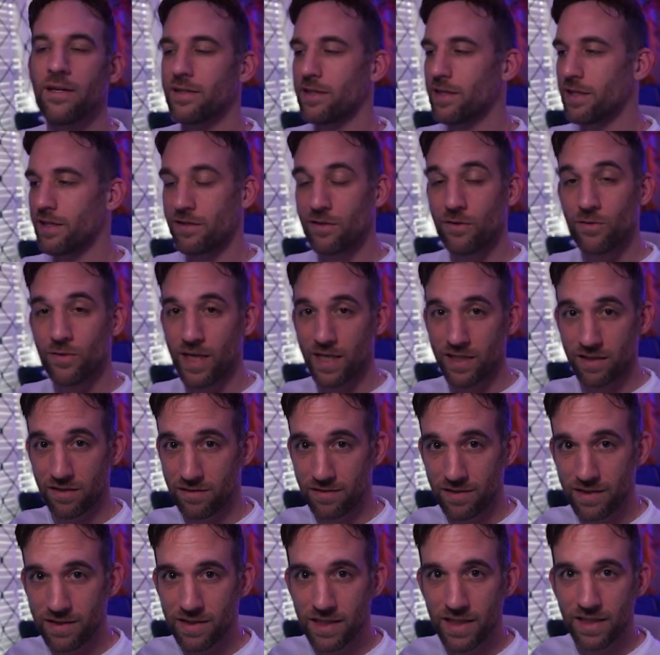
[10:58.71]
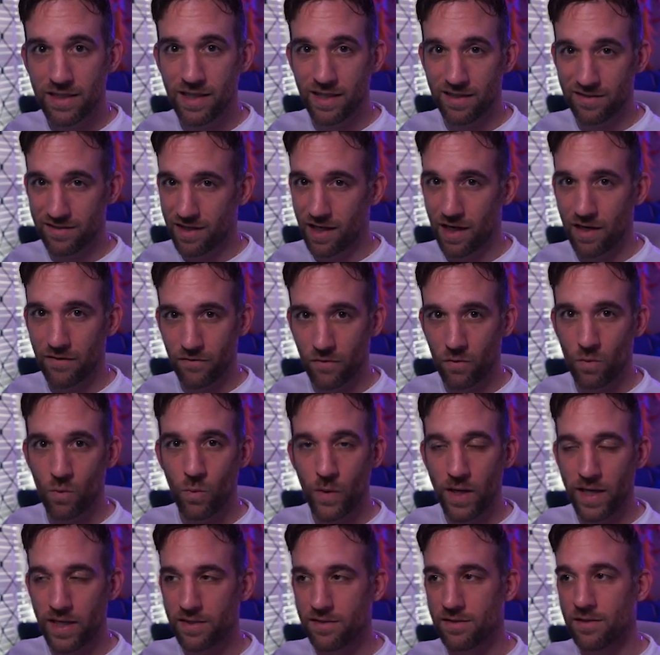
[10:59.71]
You don't actually need it. It's kind of a
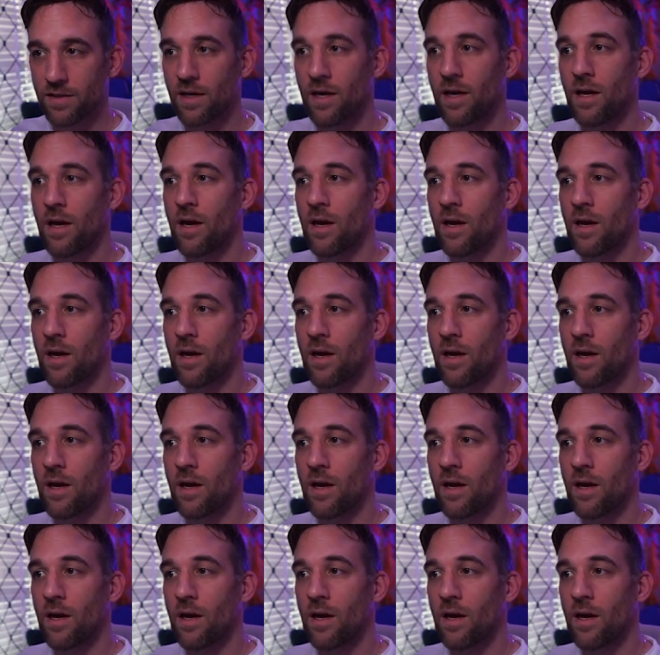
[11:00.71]
waste.